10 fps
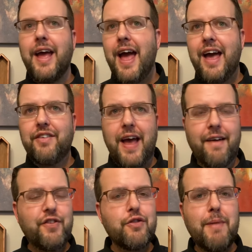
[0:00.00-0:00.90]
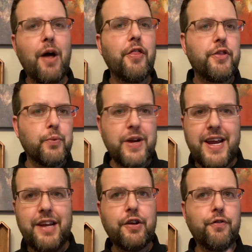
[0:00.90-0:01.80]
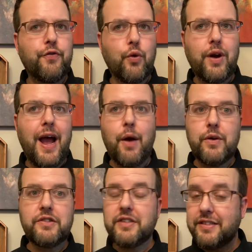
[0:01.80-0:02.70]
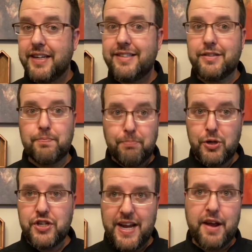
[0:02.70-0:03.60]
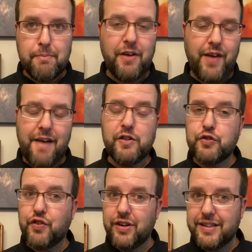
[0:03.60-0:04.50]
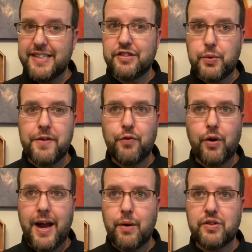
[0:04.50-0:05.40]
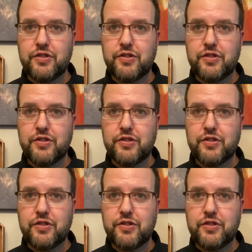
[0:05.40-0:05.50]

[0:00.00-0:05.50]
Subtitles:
After about 3 to 4 hours, because it's pushing out above average for at least 3 to 4 hours.